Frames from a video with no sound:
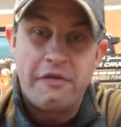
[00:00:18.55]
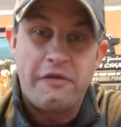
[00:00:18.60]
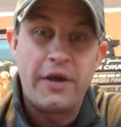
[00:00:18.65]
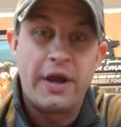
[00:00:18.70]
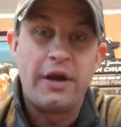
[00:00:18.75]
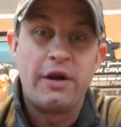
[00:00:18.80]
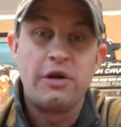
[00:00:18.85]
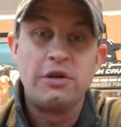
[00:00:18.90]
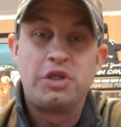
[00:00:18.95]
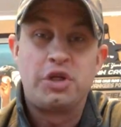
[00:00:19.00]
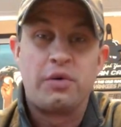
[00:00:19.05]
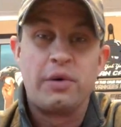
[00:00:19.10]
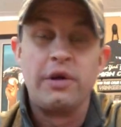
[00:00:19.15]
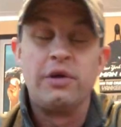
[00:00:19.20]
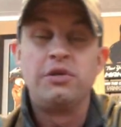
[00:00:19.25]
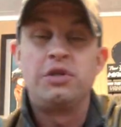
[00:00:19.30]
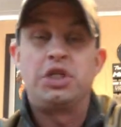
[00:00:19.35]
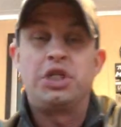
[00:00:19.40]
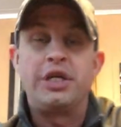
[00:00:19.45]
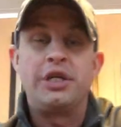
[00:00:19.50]
fingers,
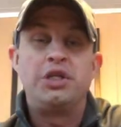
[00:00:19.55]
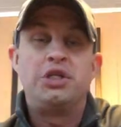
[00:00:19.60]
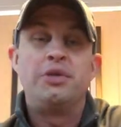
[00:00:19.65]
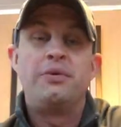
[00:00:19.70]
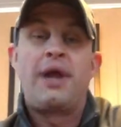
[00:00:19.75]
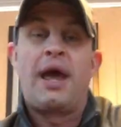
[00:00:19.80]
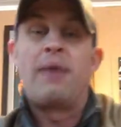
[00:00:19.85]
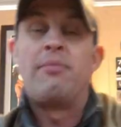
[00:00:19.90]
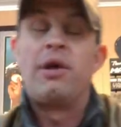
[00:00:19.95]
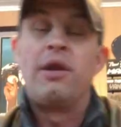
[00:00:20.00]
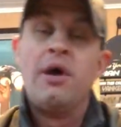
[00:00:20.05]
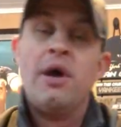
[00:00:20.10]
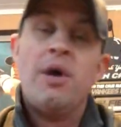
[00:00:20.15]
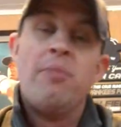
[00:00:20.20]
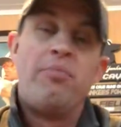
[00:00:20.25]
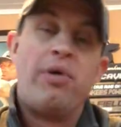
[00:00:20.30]
grilled cheese, you name it.